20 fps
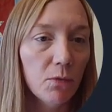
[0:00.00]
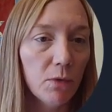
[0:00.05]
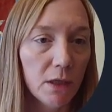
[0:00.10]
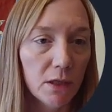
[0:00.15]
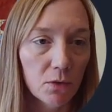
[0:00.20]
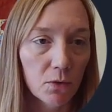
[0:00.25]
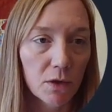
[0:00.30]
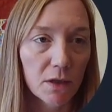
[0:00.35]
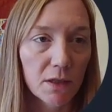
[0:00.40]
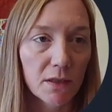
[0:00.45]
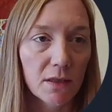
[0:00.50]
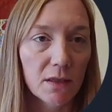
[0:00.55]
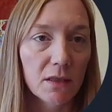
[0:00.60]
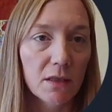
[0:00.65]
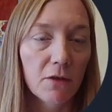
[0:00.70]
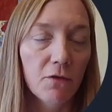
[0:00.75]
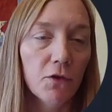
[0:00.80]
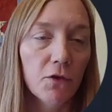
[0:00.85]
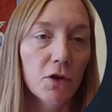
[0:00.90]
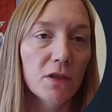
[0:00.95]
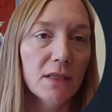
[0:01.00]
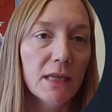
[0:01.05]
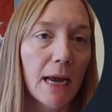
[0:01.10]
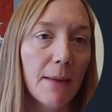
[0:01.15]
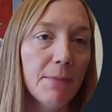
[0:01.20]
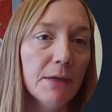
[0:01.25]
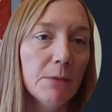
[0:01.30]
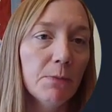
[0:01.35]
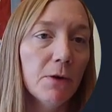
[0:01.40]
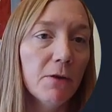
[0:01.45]
resources. The first
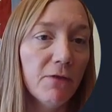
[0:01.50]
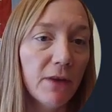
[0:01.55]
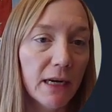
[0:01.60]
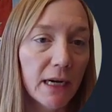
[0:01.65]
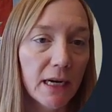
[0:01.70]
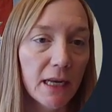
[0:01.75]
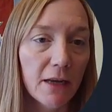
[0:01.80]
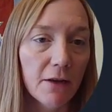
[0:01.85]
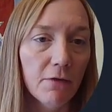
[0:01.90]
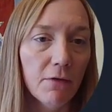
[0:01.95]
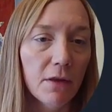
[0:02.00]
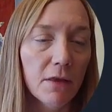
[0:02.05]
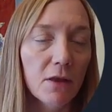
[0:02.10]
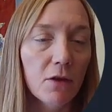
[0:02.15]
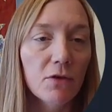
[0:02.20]
type is preventative.